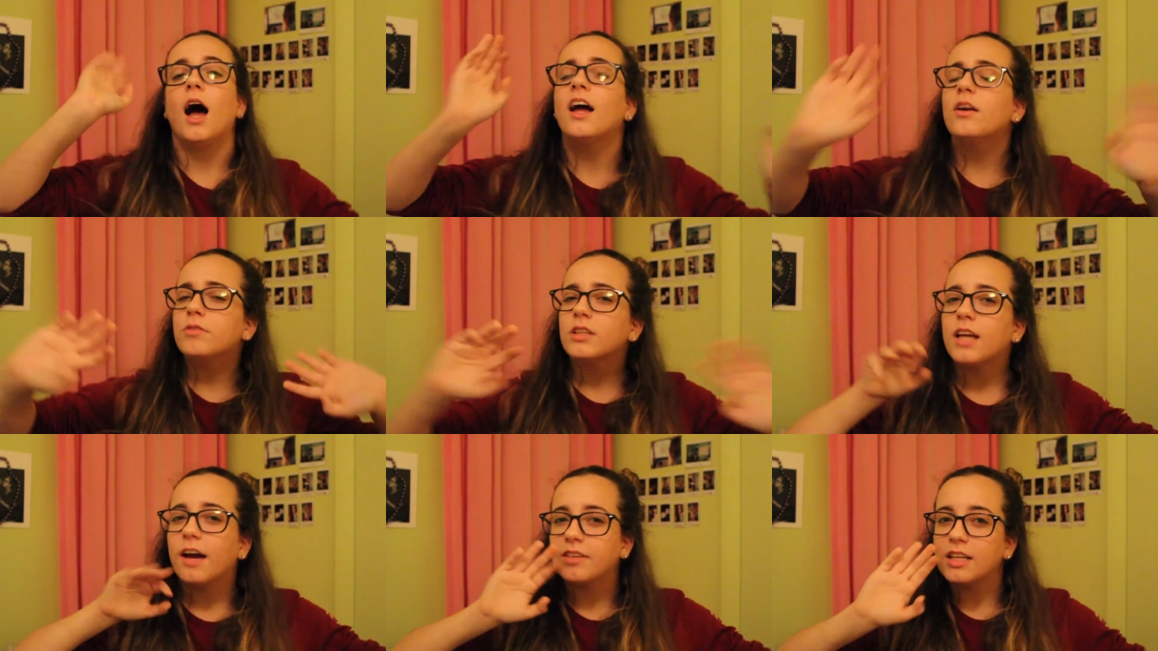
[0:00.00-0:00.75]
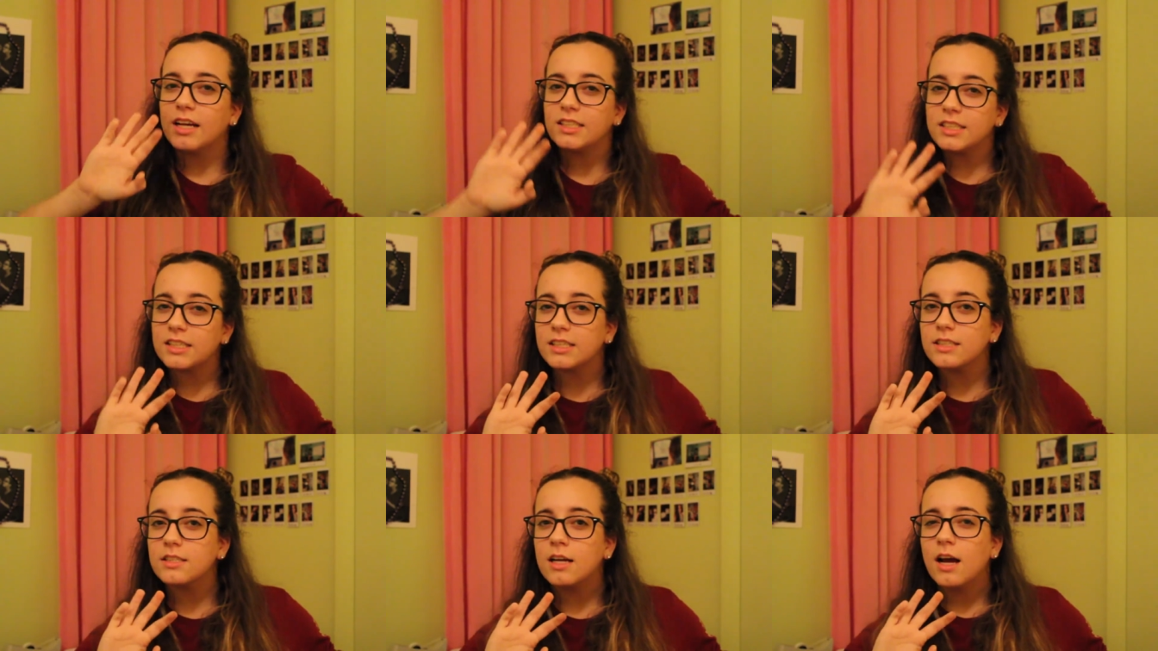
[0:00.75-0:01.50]
I don't really have any
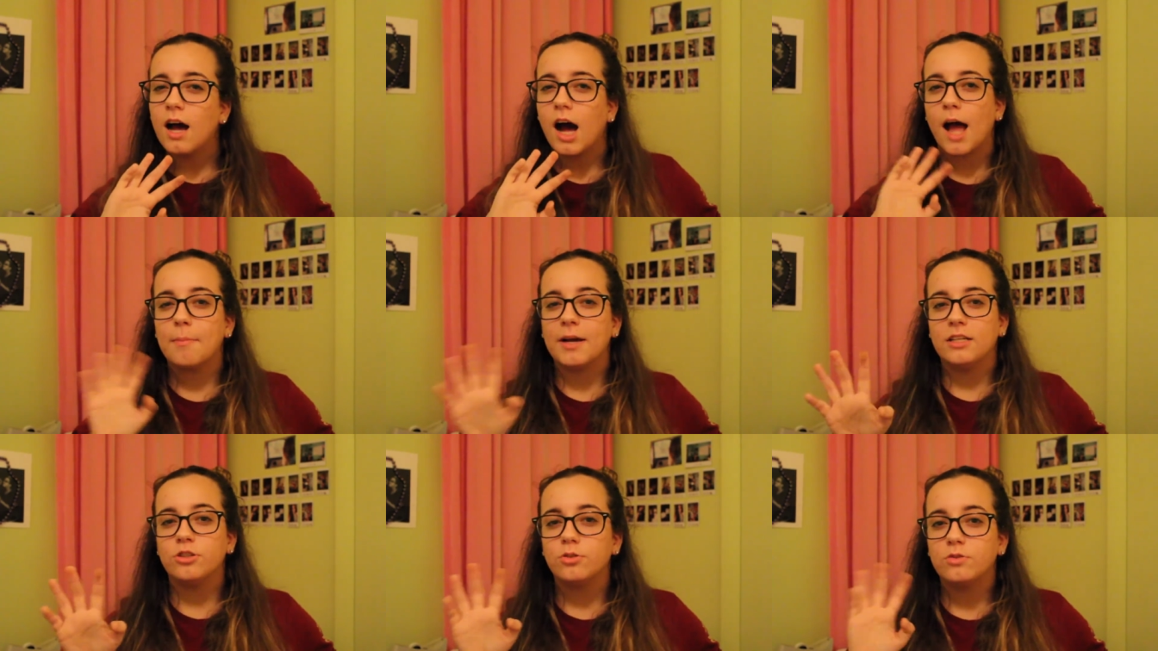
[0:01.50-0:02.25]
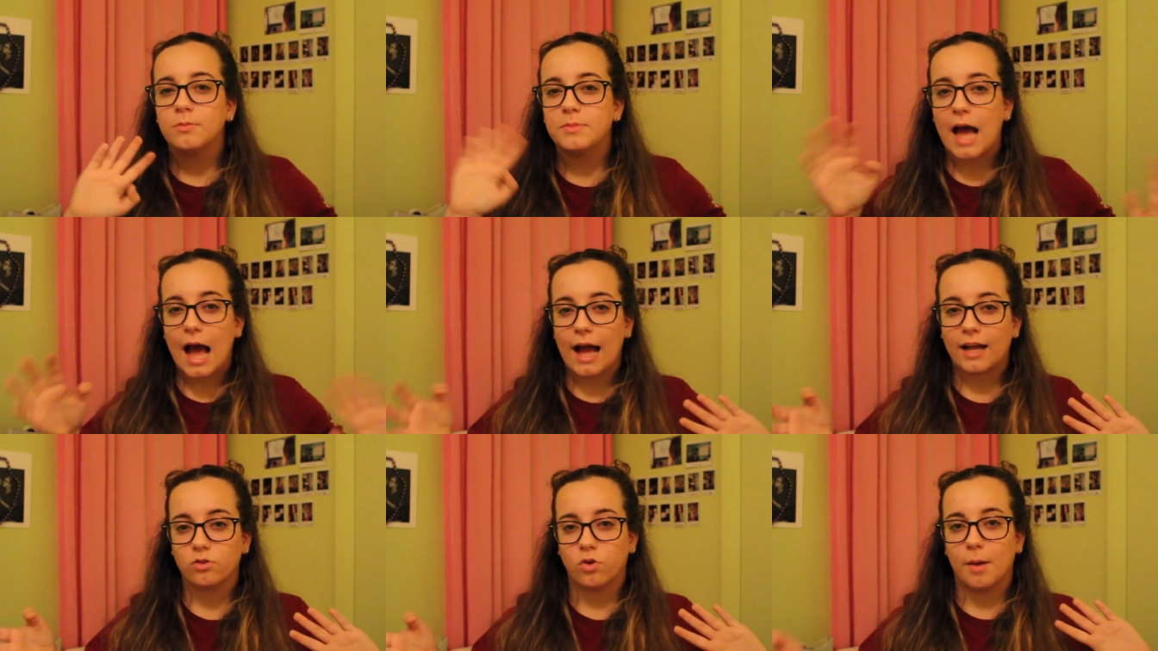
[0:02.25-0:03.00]
ideas. I might do some
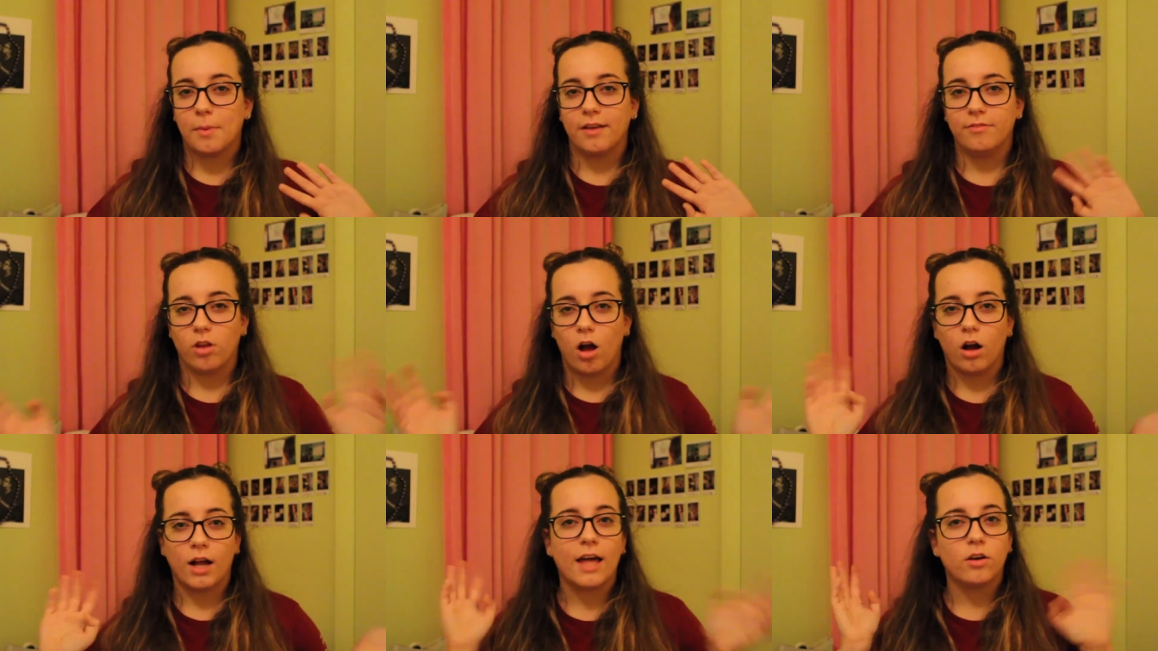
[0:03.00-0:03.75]
tags or I might vlog.